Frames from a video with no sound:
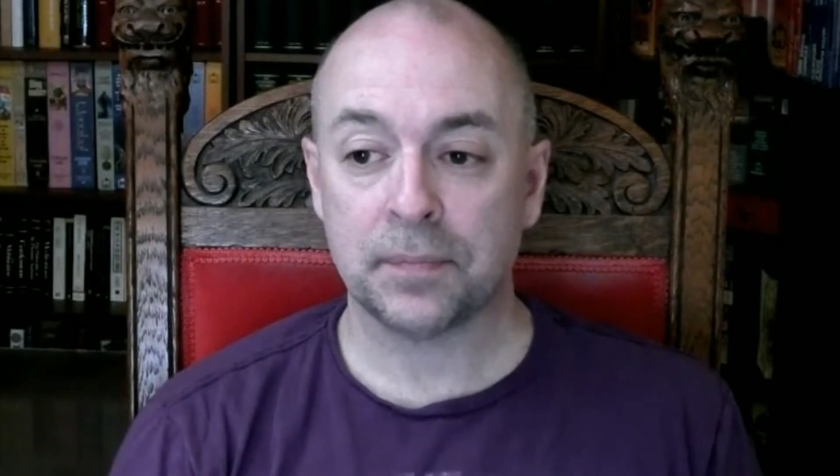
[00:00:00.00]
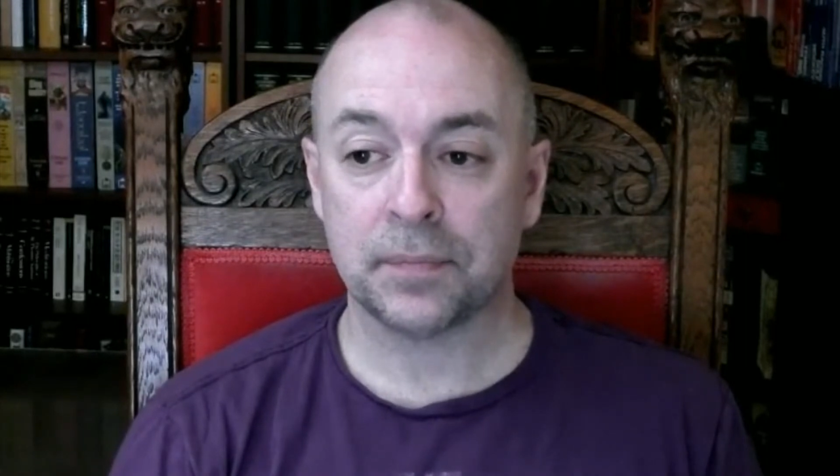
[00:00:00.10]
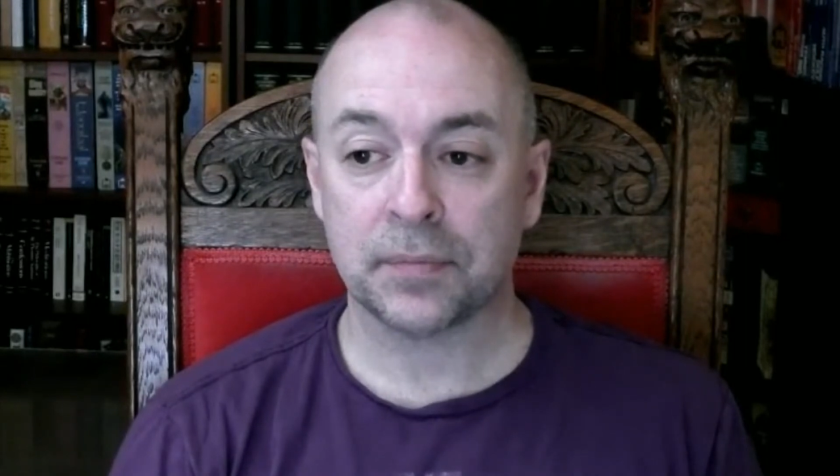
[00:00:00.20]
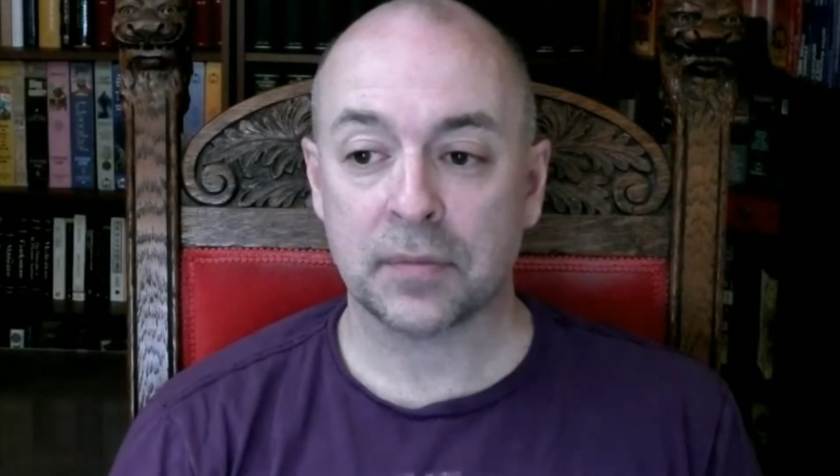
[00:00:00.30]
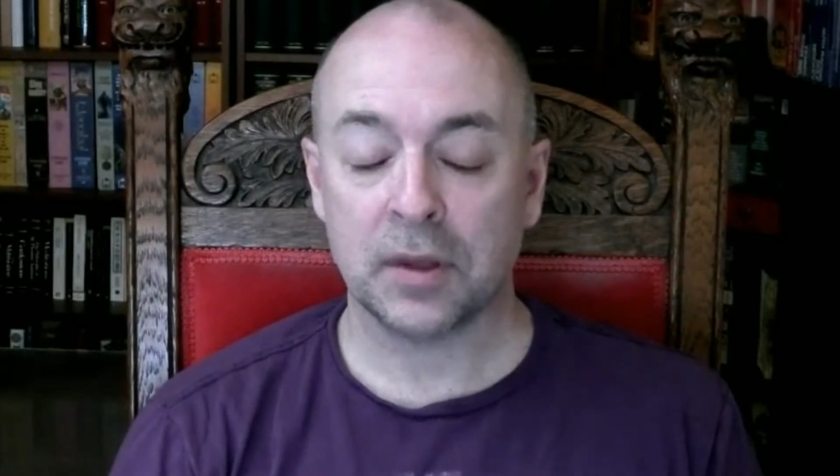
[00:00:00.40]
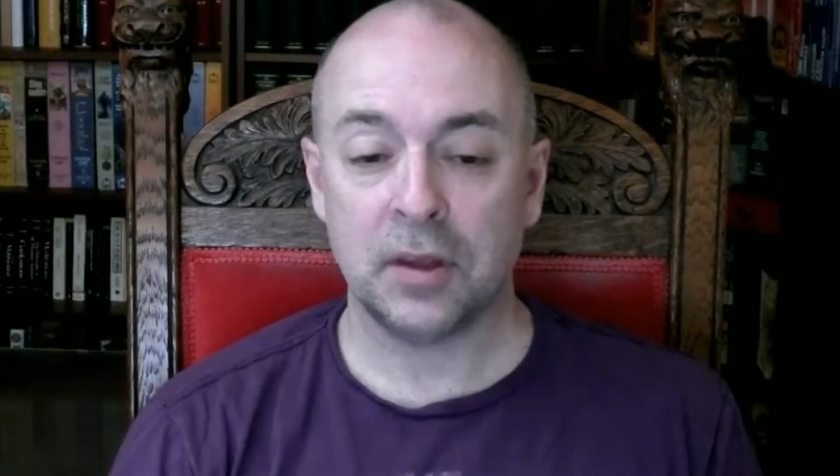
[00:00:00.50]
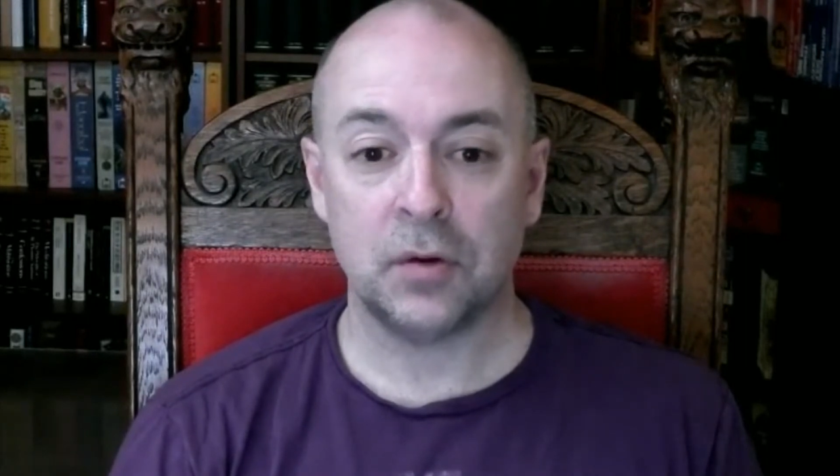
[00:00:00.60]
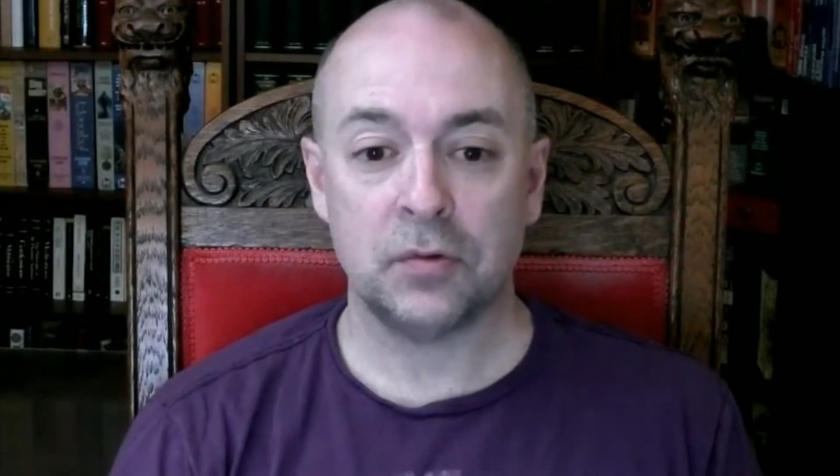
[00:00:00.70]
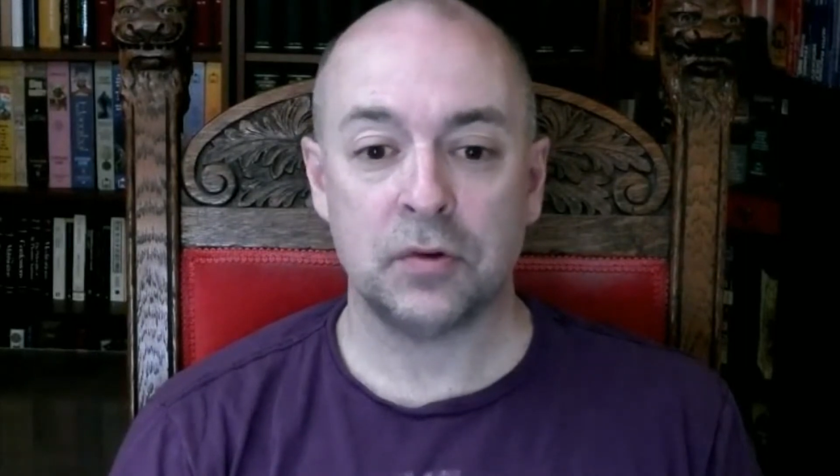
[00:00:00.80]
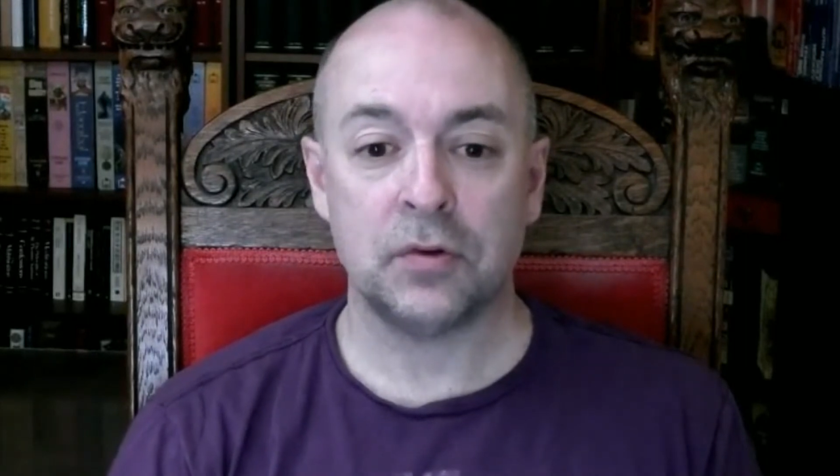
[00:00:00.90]
You know,
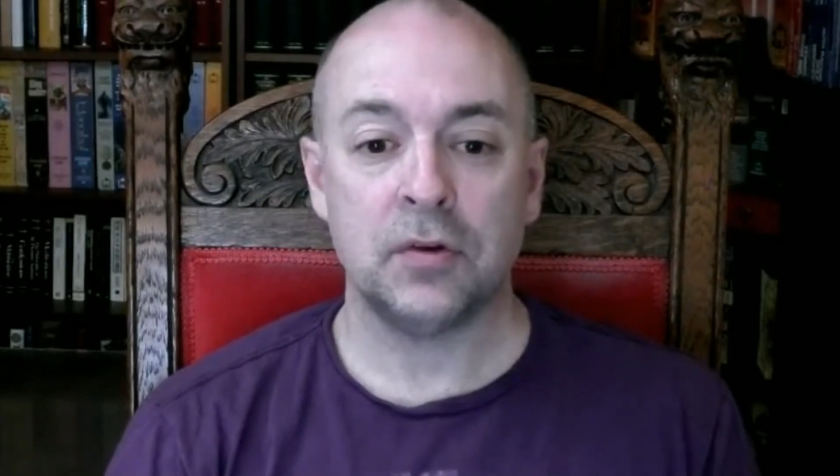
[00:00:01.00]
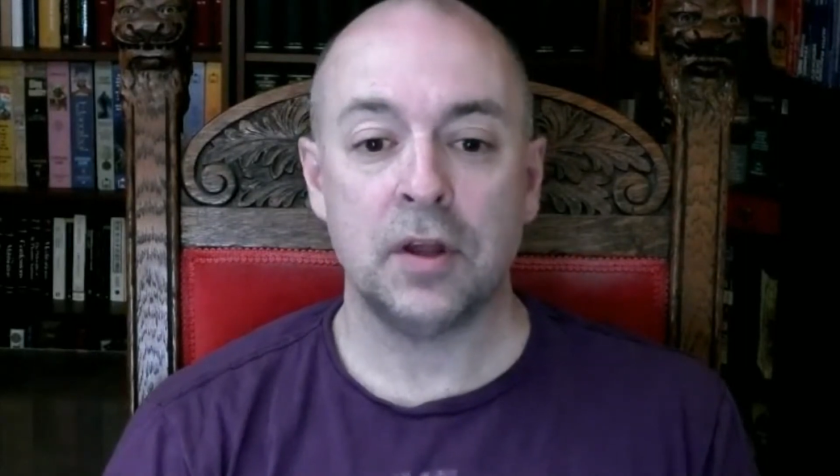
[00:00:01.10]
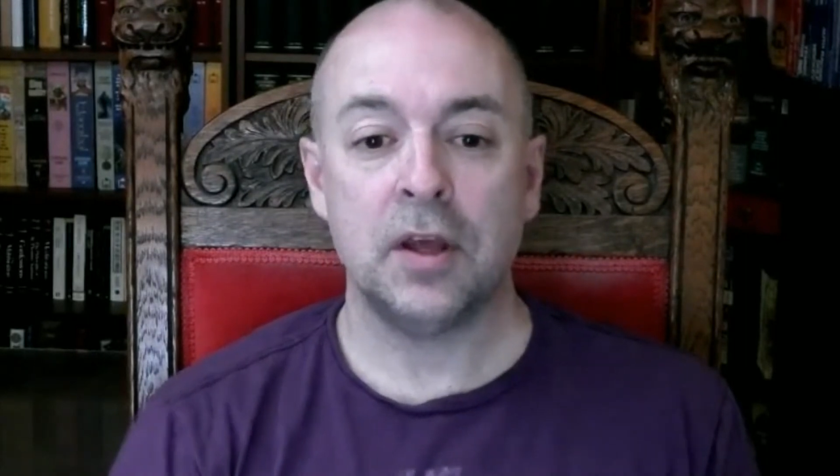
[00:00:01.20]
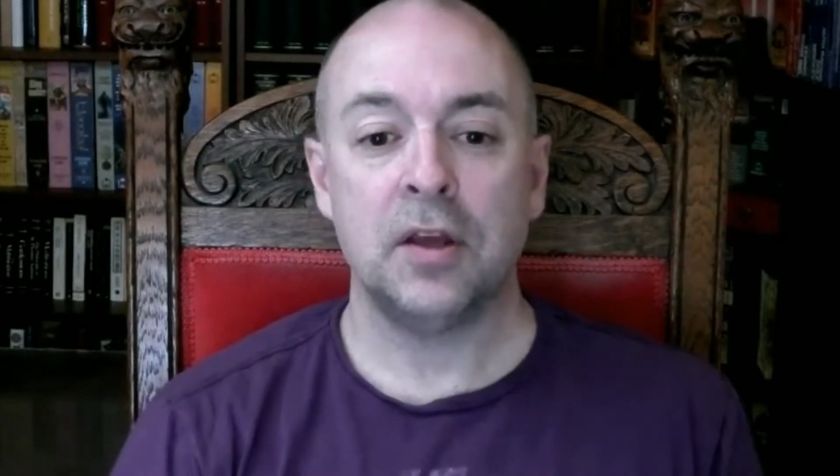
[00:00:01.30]
to to